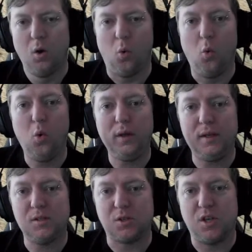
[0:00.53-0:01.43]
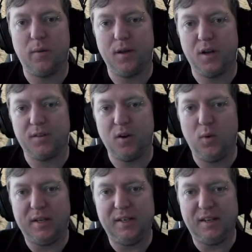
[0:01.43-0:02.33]
What is going on,
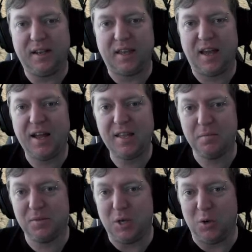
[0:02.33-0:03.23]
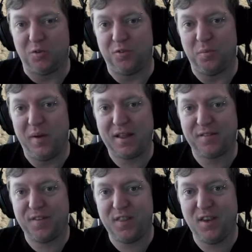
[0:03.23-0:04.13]
everyone? KMDolph back
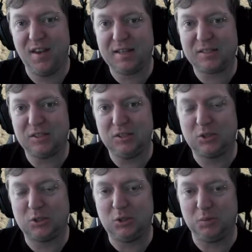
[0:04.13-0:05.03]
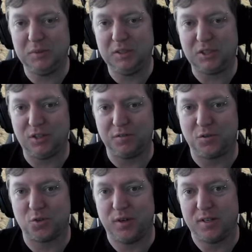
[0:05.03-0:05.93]
for the next installment of
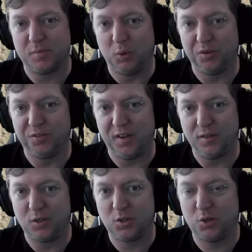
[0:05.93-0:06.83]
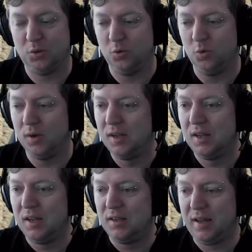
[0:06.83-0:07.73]
Transport Fever 2.
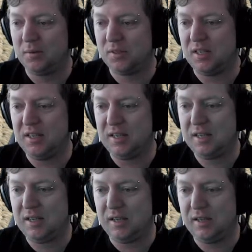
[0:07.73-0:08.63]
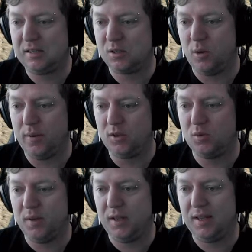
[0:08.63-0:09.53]
Now, today is going
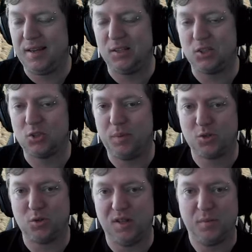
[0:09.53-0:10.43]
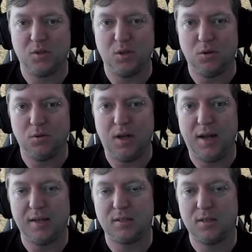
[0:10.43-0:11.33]
to be a special episode.
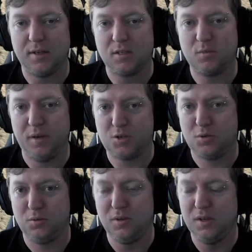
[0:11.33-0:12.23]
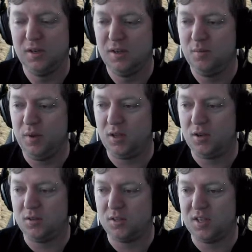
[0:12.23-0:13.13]
I say special
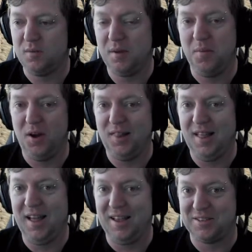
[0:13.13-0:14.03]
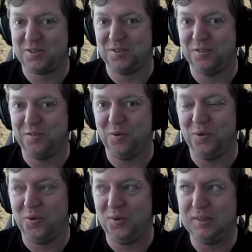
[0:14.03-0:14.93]
because it's going to be my last
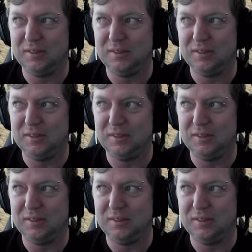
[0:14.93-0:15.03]
for